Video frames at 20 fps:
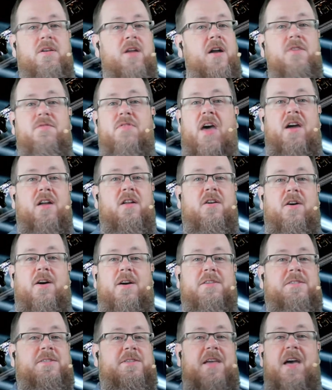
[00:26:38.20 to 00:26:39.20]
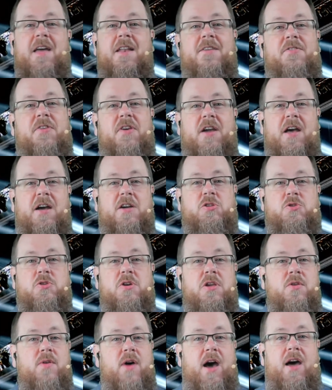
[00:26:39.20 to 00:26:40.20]
None of that costs anything
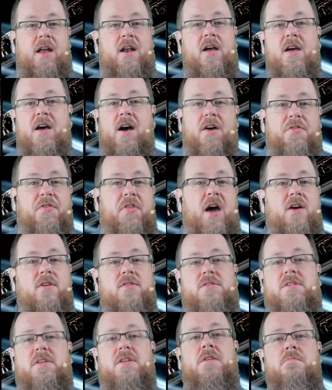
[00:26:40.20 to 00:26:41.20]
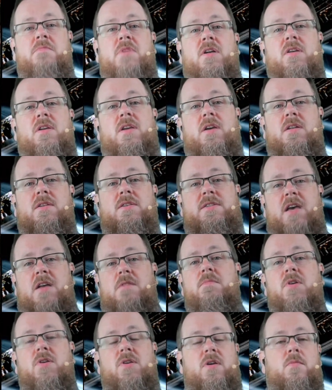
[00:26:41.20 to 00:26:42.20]
extra. You add 1,000, a million,
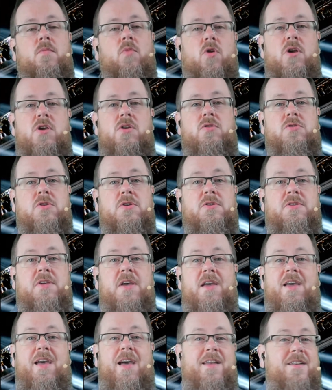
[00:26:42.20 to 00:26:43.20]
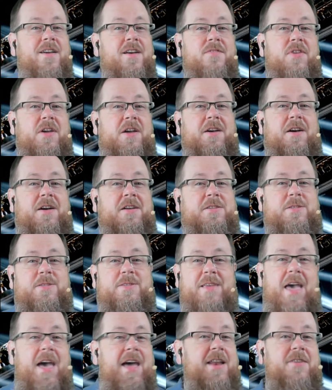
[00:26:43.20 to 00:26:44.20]
10 million more users, and none of it
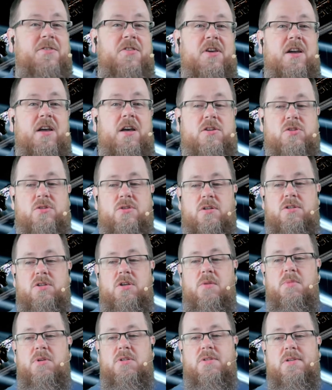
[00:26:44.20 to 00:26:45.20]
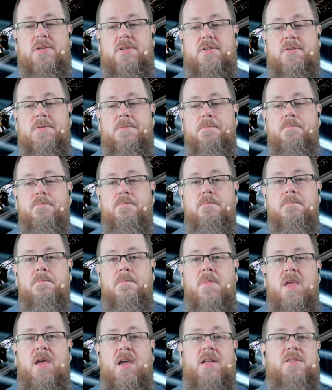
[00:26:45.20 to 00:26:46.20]
costs anything extra to your business.
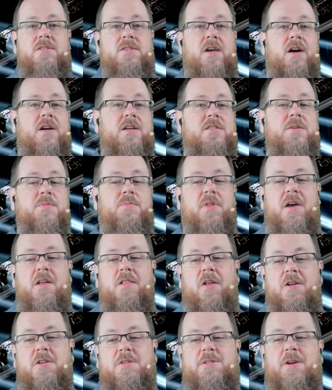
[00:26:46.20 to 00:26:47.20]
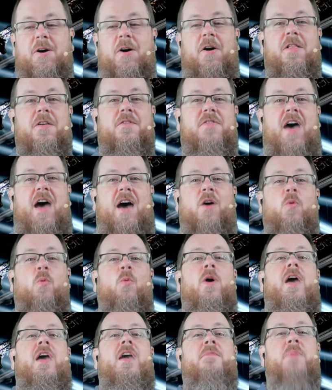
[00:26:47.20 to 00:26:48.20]
And Socket Supply launched all of that
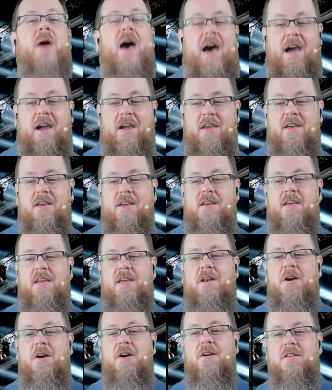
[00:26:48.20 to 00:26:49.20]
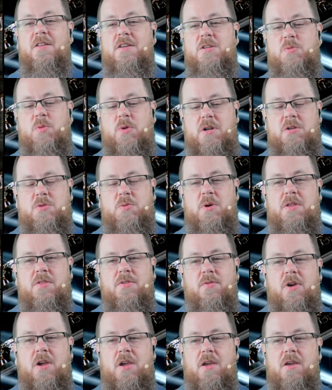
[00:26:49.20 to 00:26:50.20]
way back in early
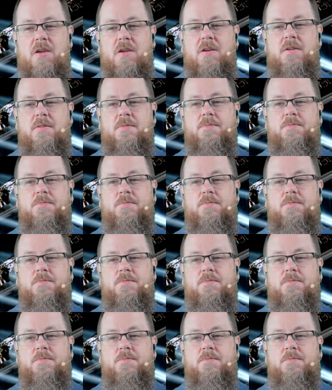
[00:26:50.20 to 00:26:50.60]
2023.